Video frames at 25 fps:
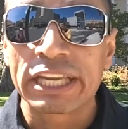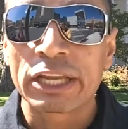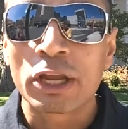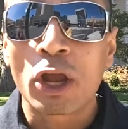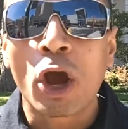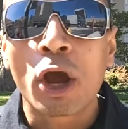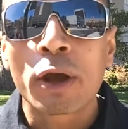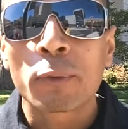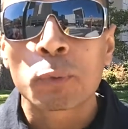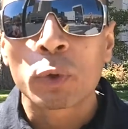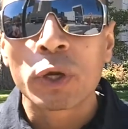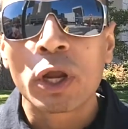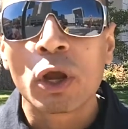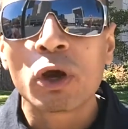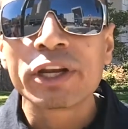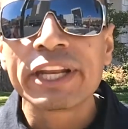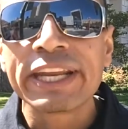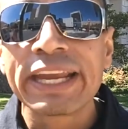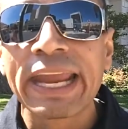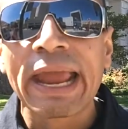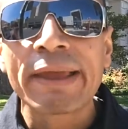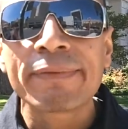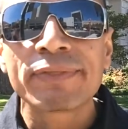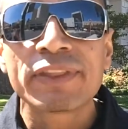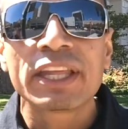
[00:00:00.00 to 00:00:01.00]
We
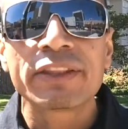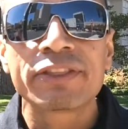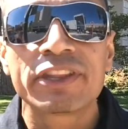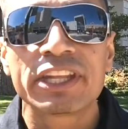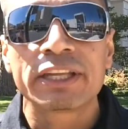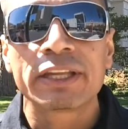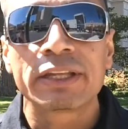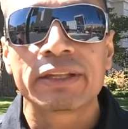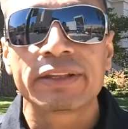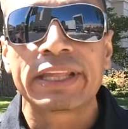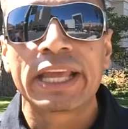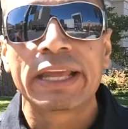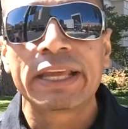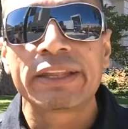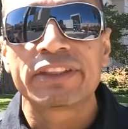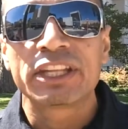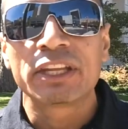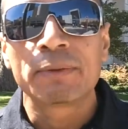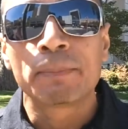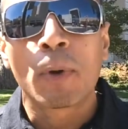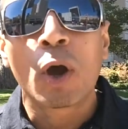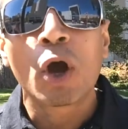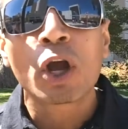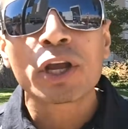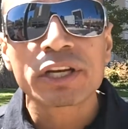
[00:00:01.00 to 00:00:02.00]
only have the
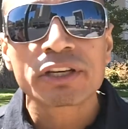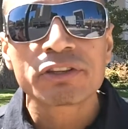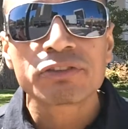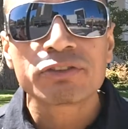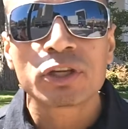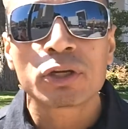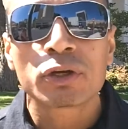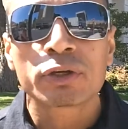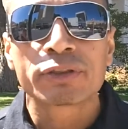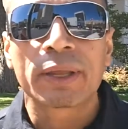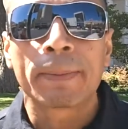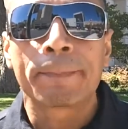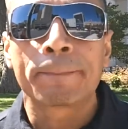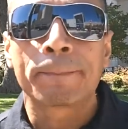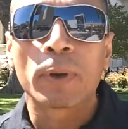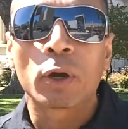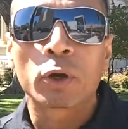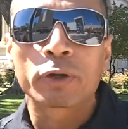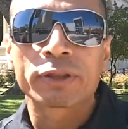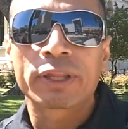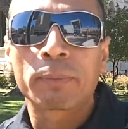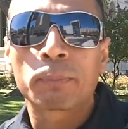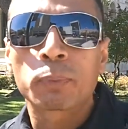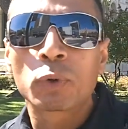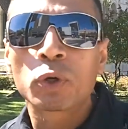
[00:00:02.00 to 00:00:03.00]
democracy of
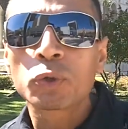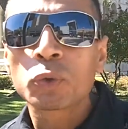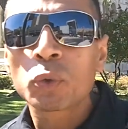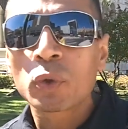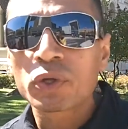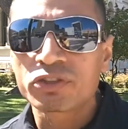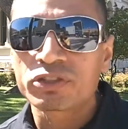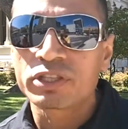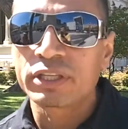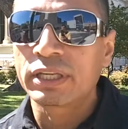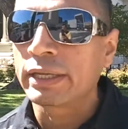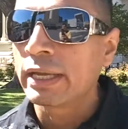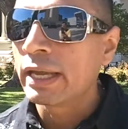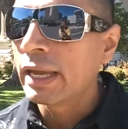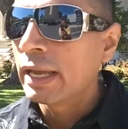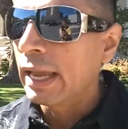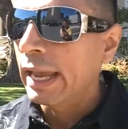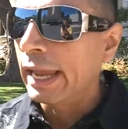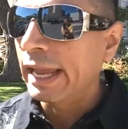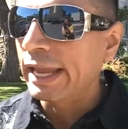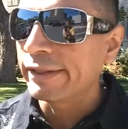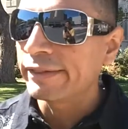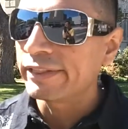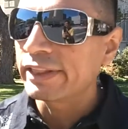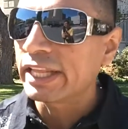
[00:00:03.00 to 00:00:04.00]
the bourgeoisie,
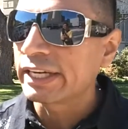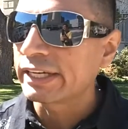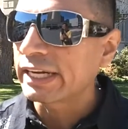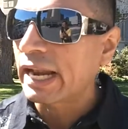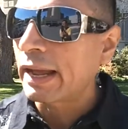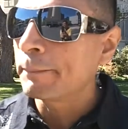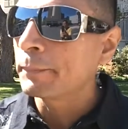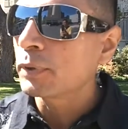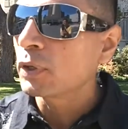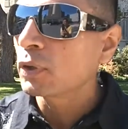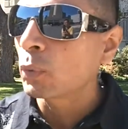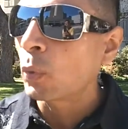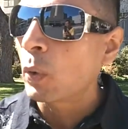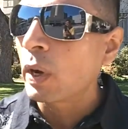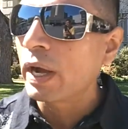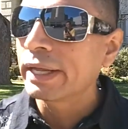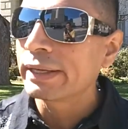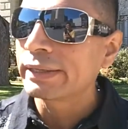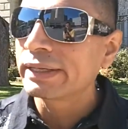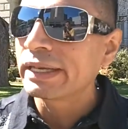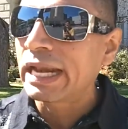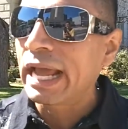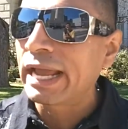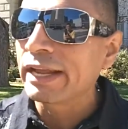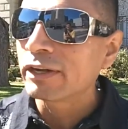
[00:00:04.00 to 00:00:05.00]
and the number
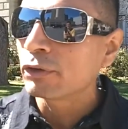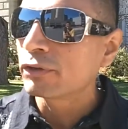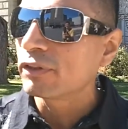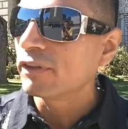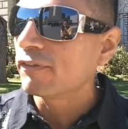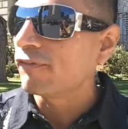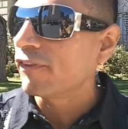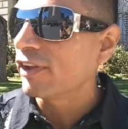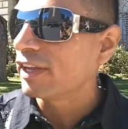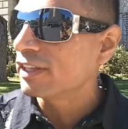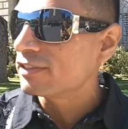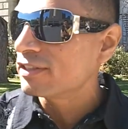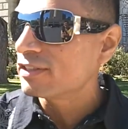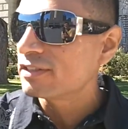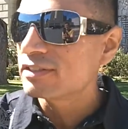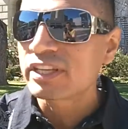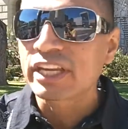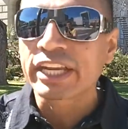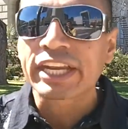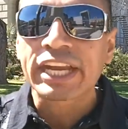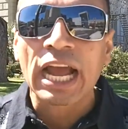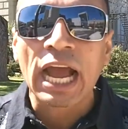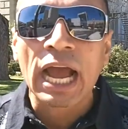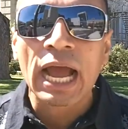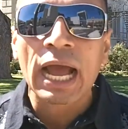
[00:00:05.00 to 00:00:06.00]
one line of defense is
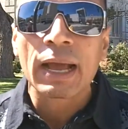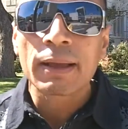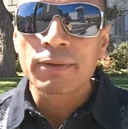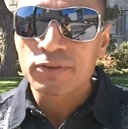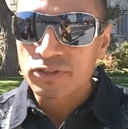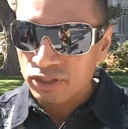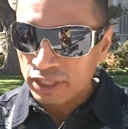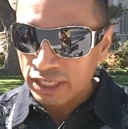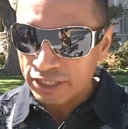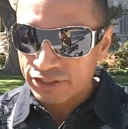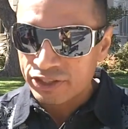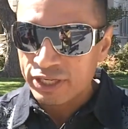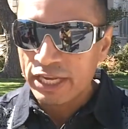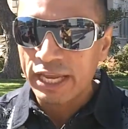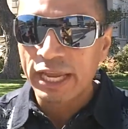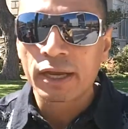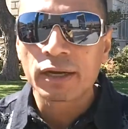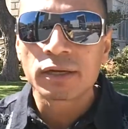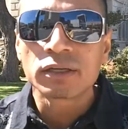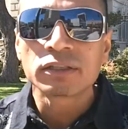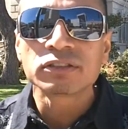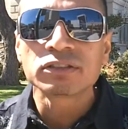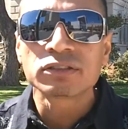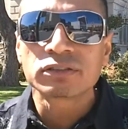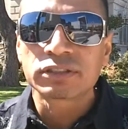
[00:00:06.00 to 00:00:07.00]
the cops, the
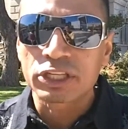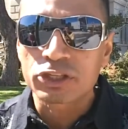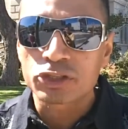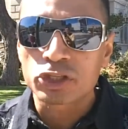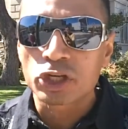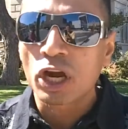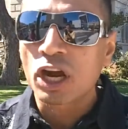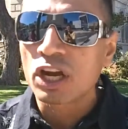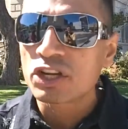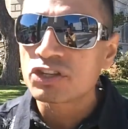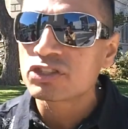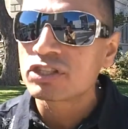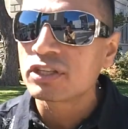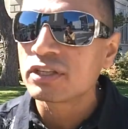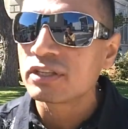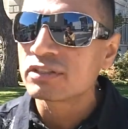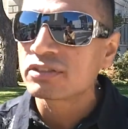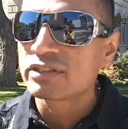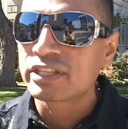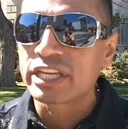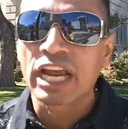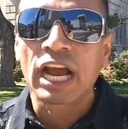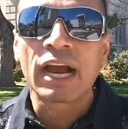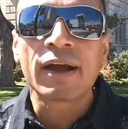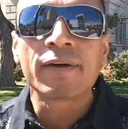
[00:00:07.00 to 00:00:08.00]
jails, the
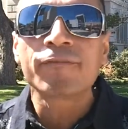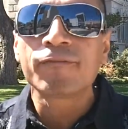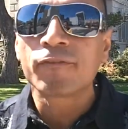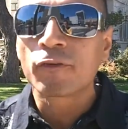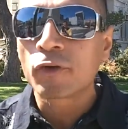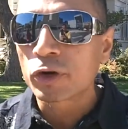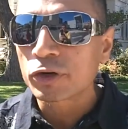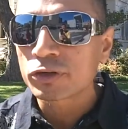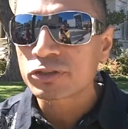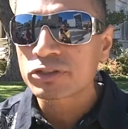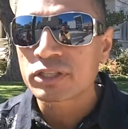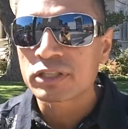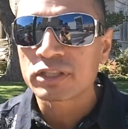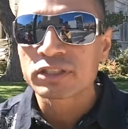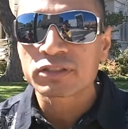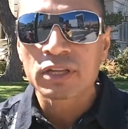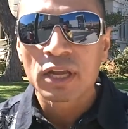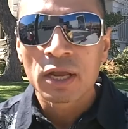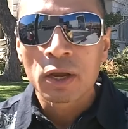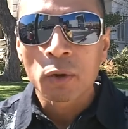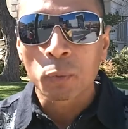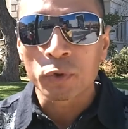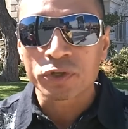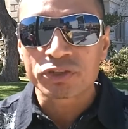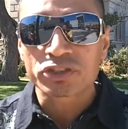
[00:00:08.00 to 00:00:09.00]
judges, the armed forces,
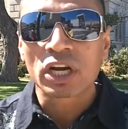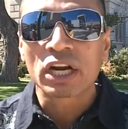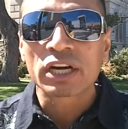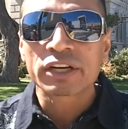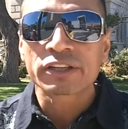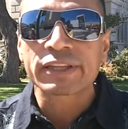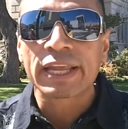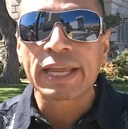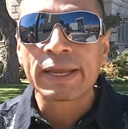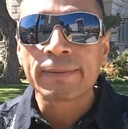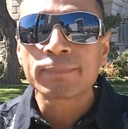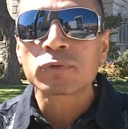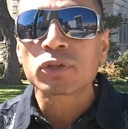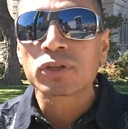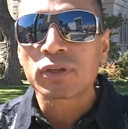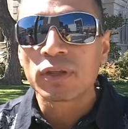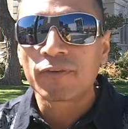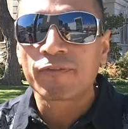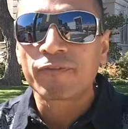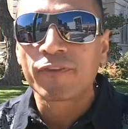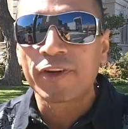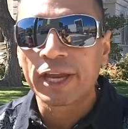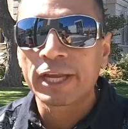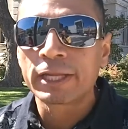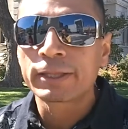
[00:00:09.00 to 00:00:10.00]
which are them to
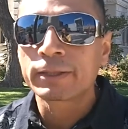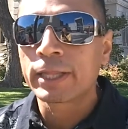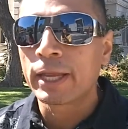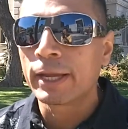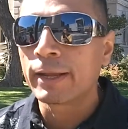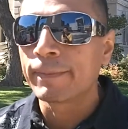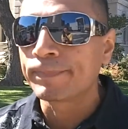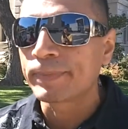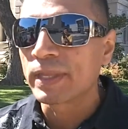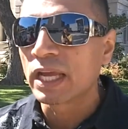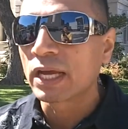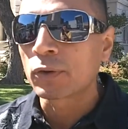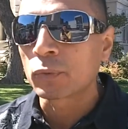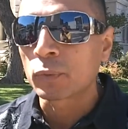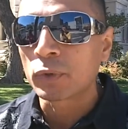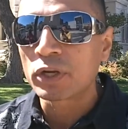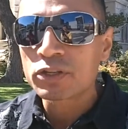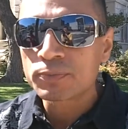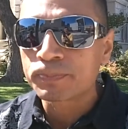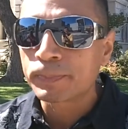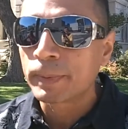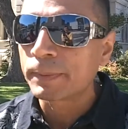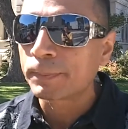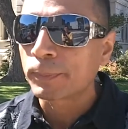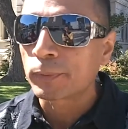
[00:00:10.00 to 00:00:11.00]
defend the
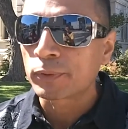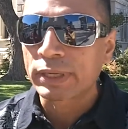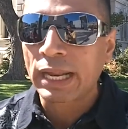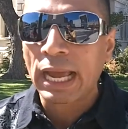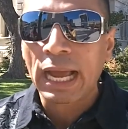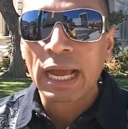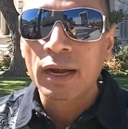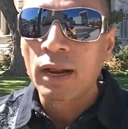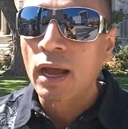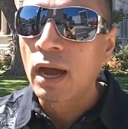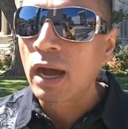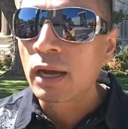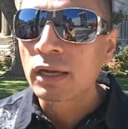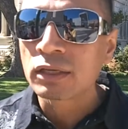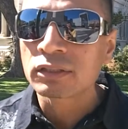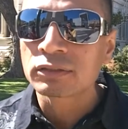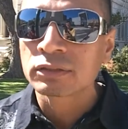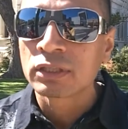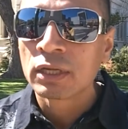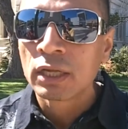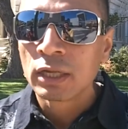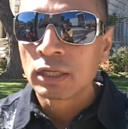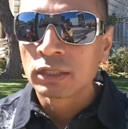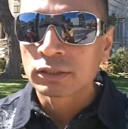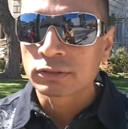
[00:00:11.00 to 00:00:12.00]
rich people, not us.